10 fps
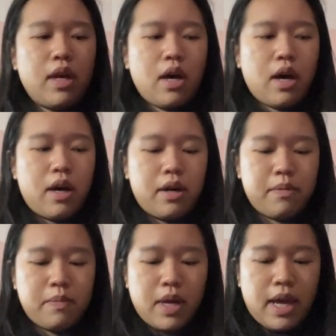
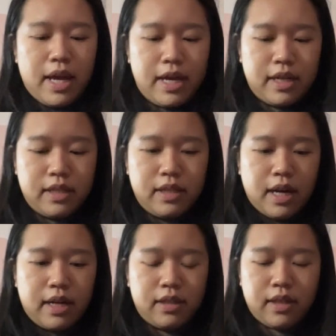and
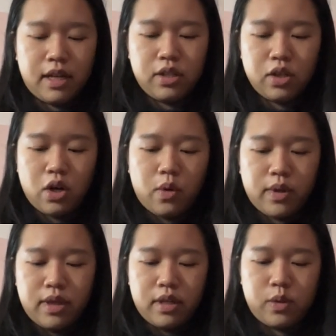I decided to go
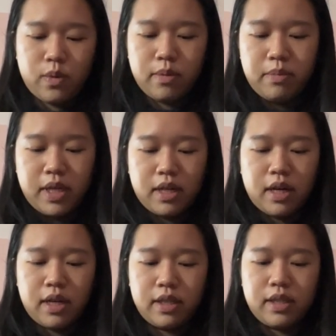with this one
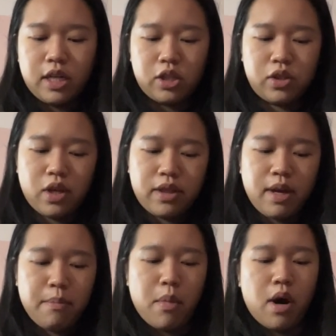because I just thought
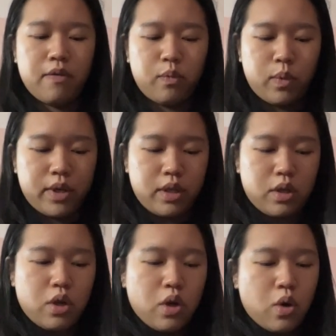that mauve would
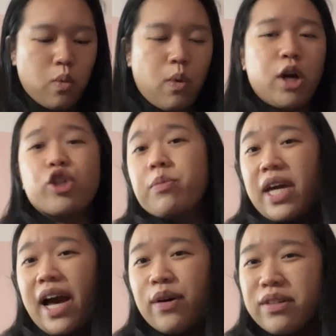wash me
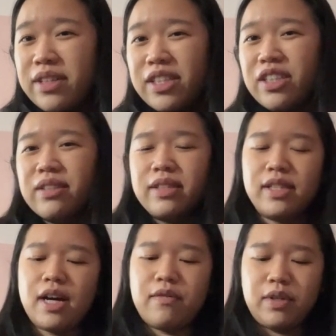out a little. It's
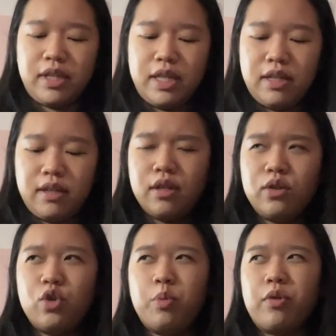not really
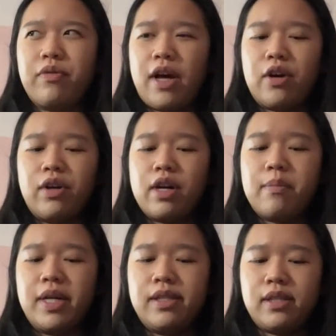super flattering on
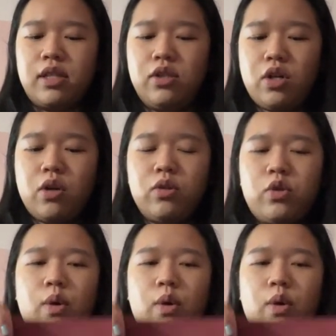my skin tone, so I